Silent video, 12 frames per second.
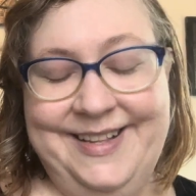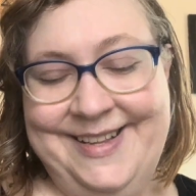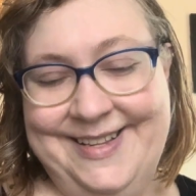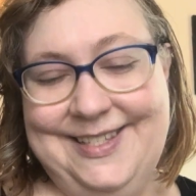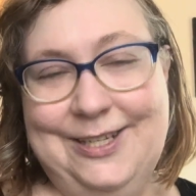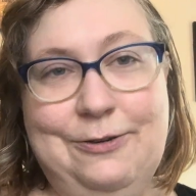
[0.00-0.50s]

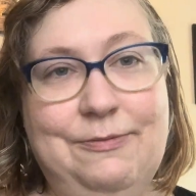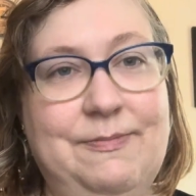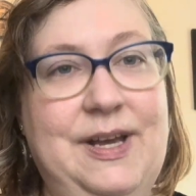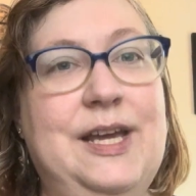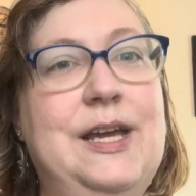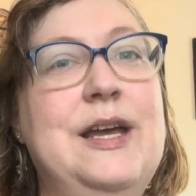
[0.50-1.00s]
So
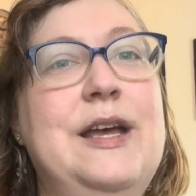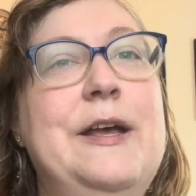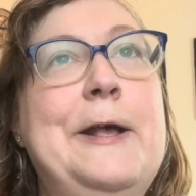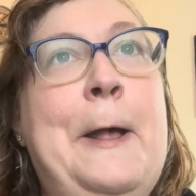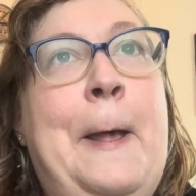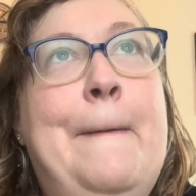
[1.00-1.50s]
my
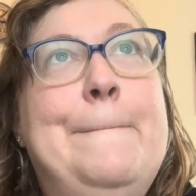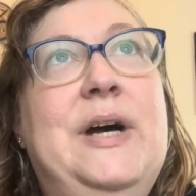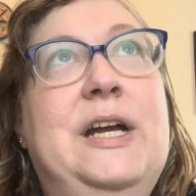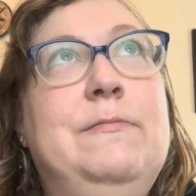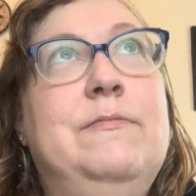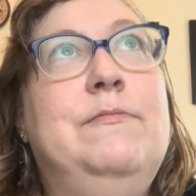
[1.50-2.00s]

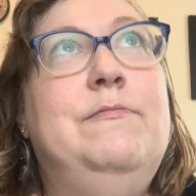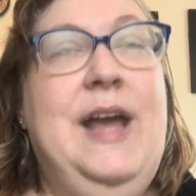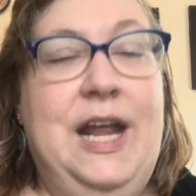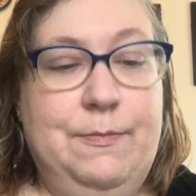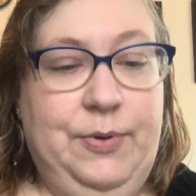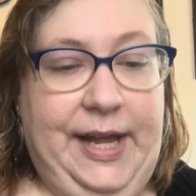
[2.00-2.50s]

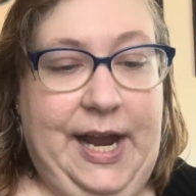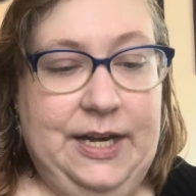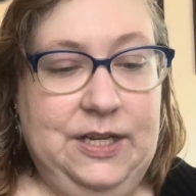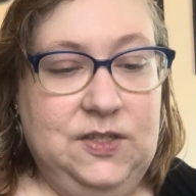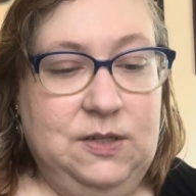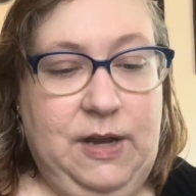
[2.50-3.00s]
main
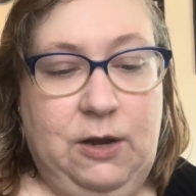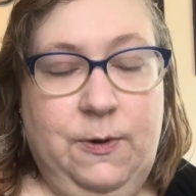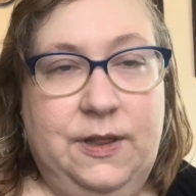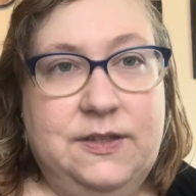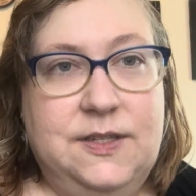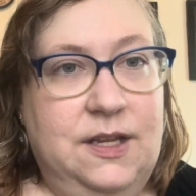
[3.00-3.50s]
plan is to make
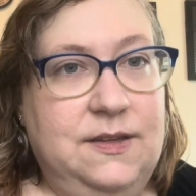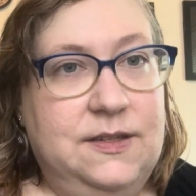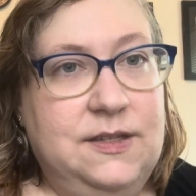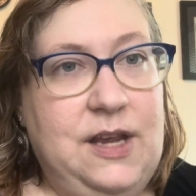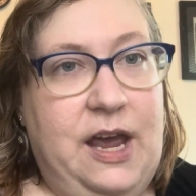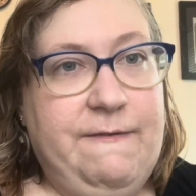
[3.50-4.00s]
one that
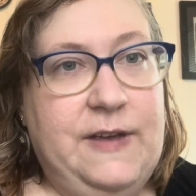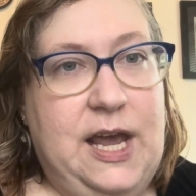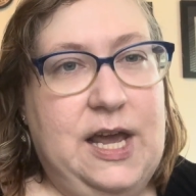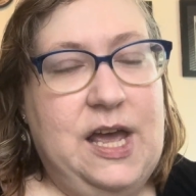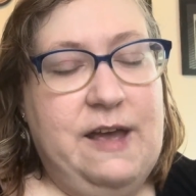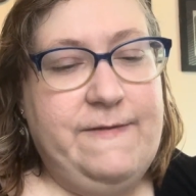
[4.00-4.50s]
says
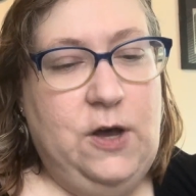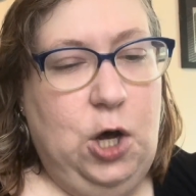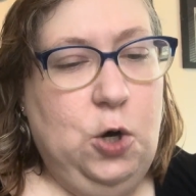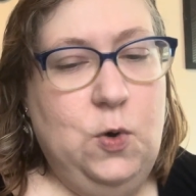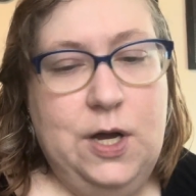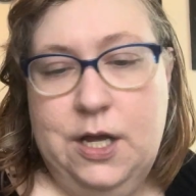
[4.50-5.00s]

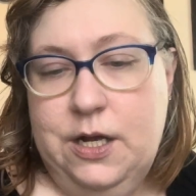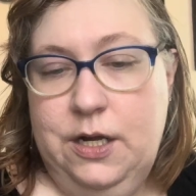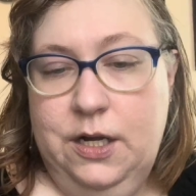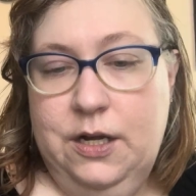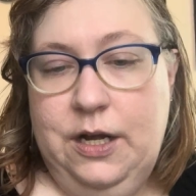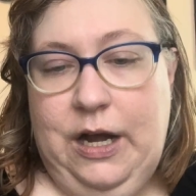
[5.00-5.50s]
FAFO.
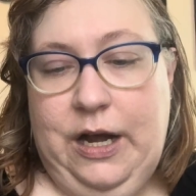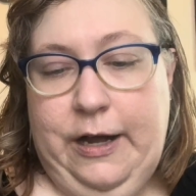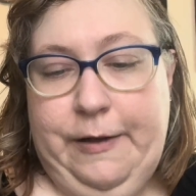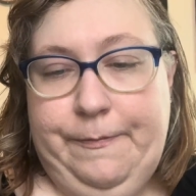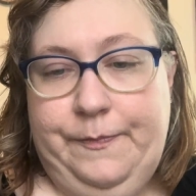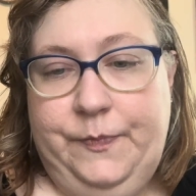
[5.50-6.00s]

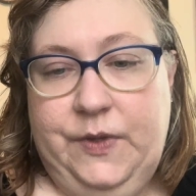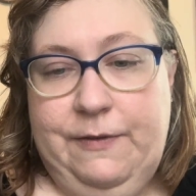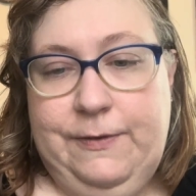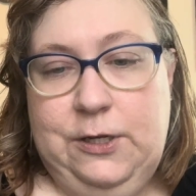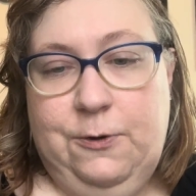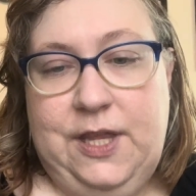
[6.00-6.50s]

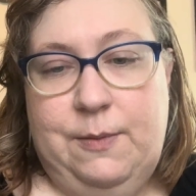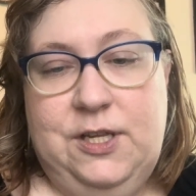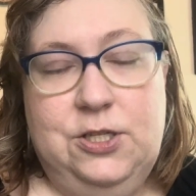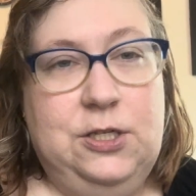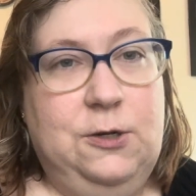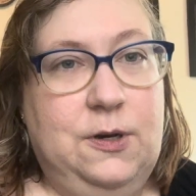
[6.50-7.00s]
If you know what that
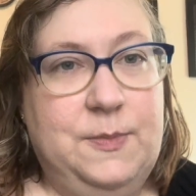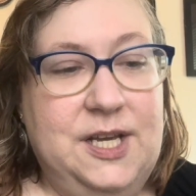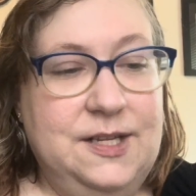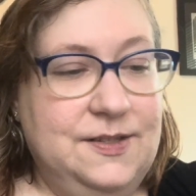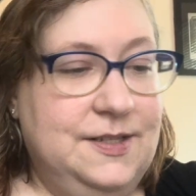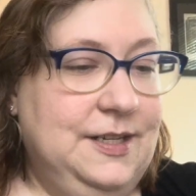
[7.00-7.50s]
means, you know what it
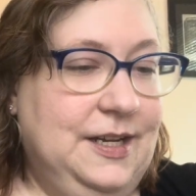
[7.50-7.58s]
means.